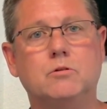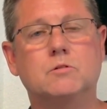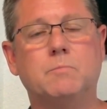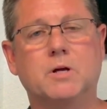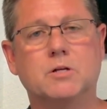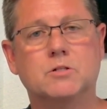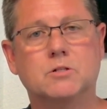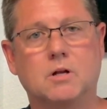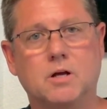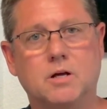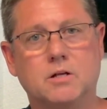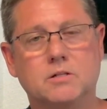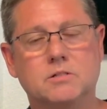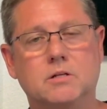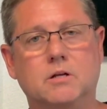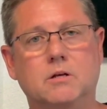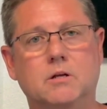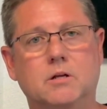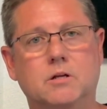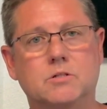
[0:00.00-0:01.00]
specialized
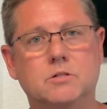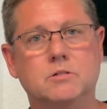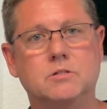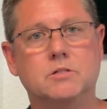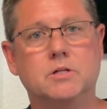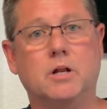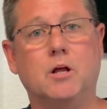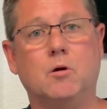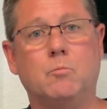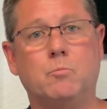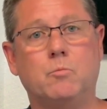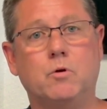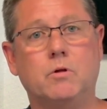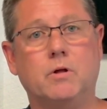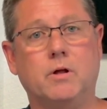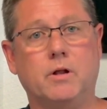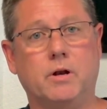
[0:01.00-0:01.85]
technicians that help with,